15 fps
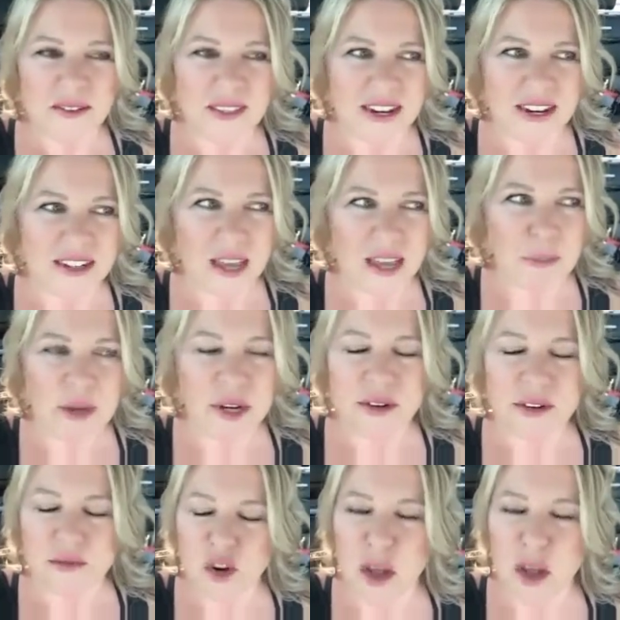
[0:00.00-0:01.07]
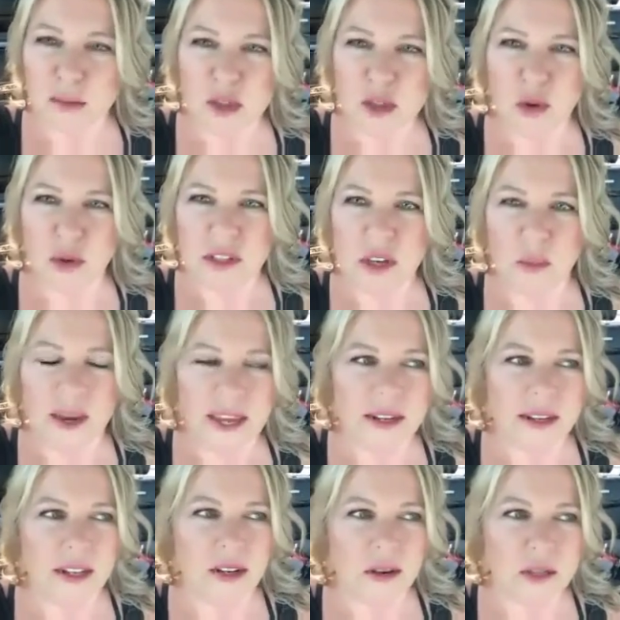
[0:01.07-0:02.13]
That that period of time is called the
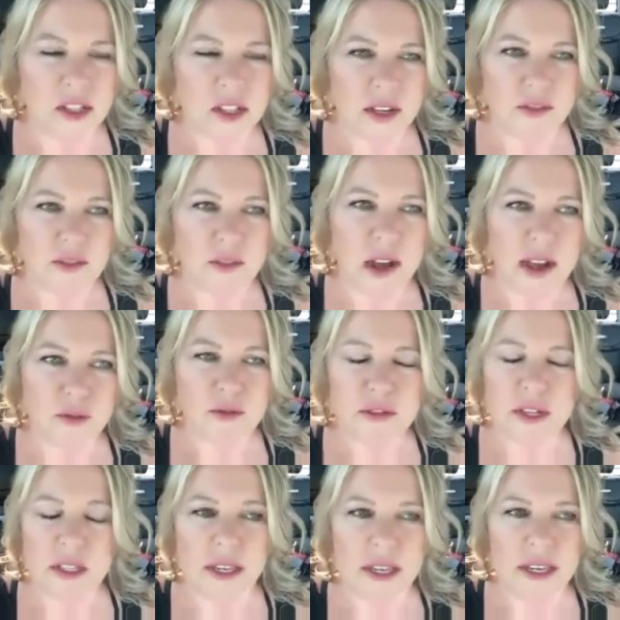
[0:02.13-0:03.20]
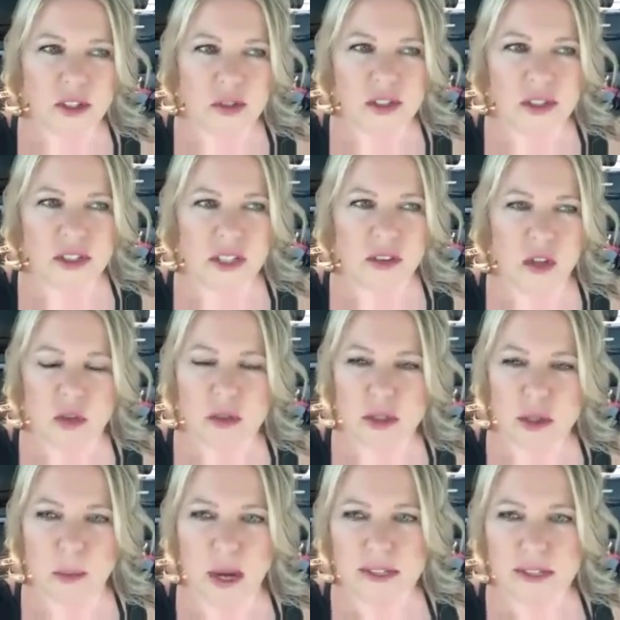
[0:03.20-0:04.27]
awakening, which is I find really interesting. Those
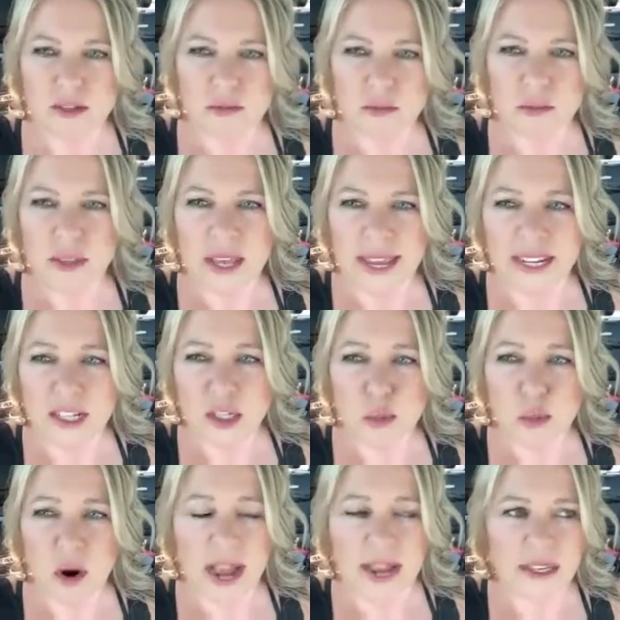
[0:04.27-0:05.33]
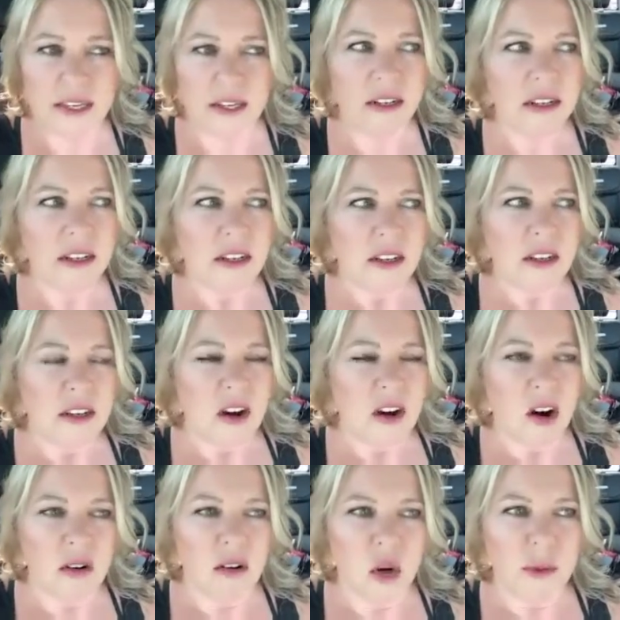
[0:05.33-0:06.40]
in my age bracket
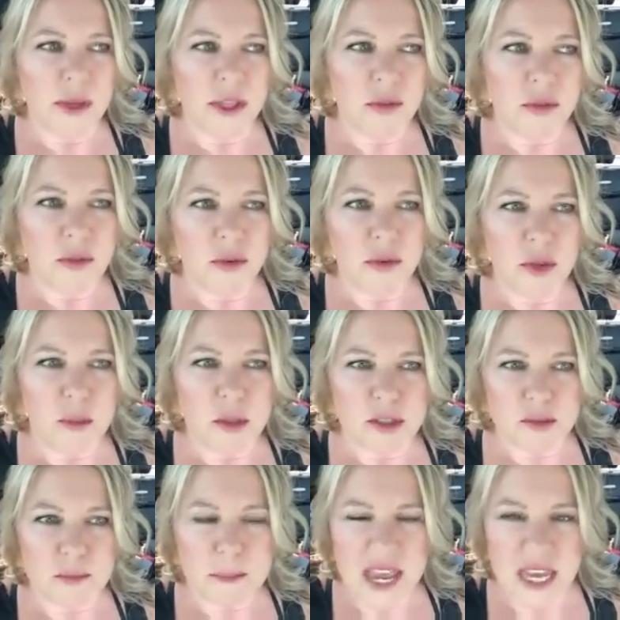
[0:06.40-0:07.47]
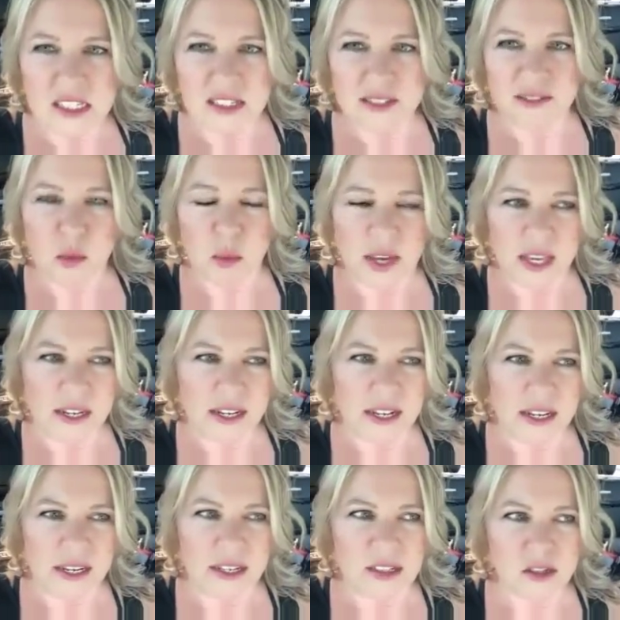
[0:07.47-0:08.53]
are going through the most massive
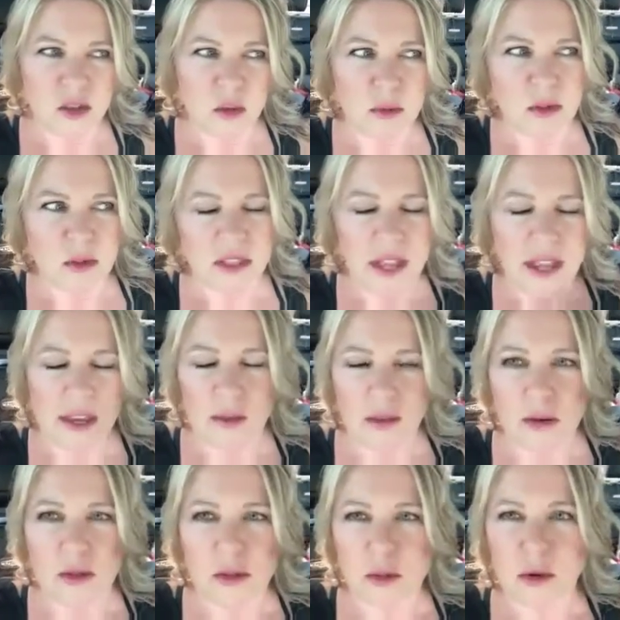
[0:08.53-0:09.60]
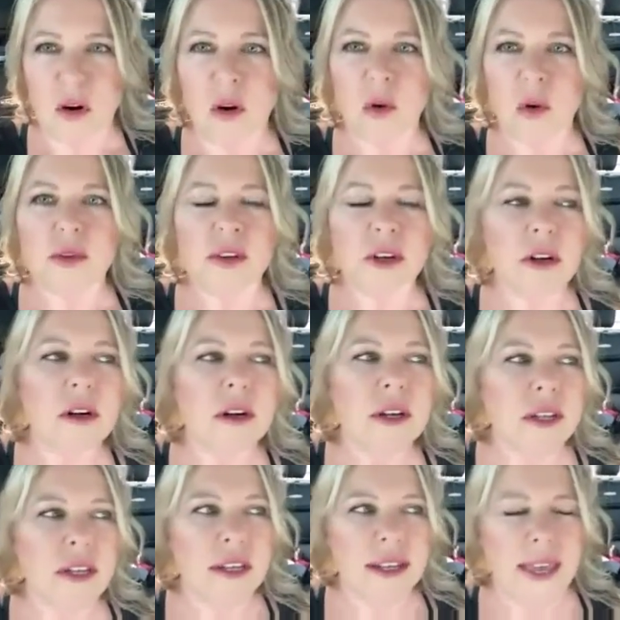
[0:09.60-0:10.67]
awakening. It's almost like those who are older
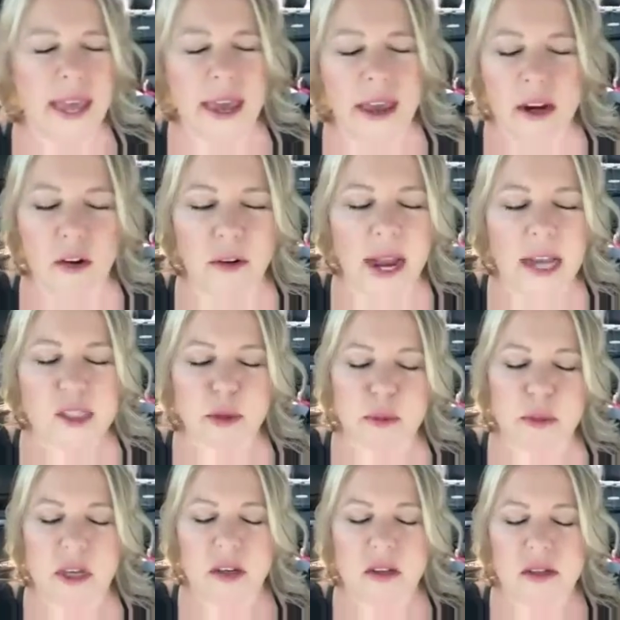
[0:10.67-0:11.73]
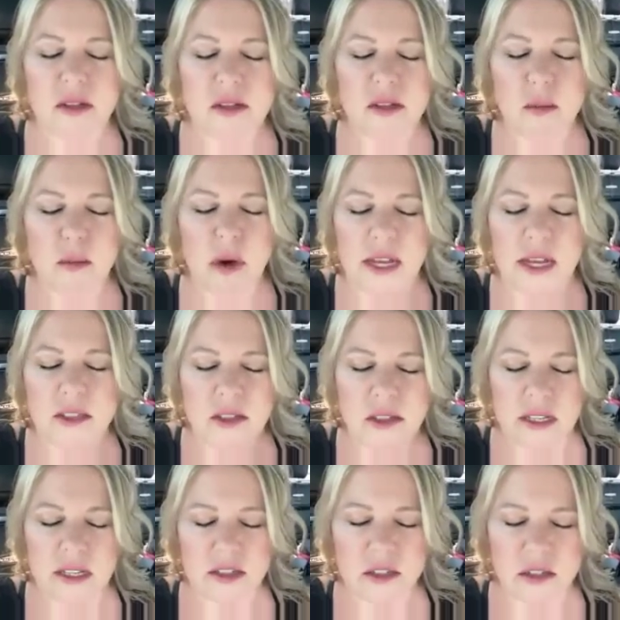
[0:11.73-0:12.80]
can't grasp it because the
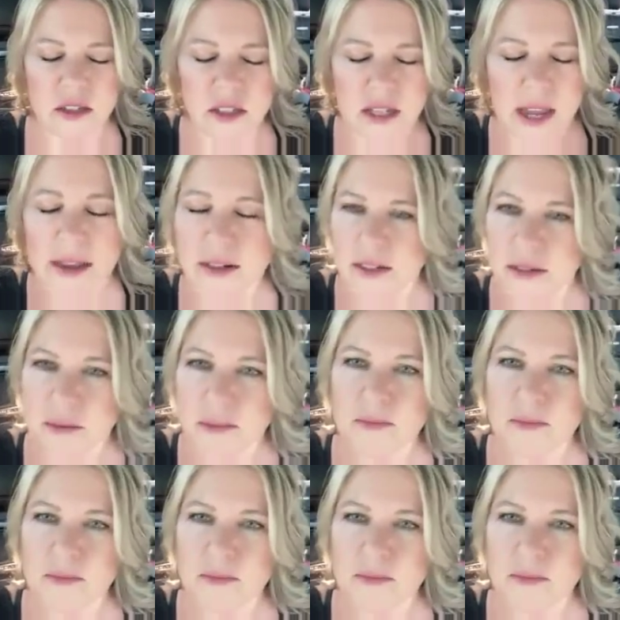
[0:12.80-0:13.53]
mindsets are set.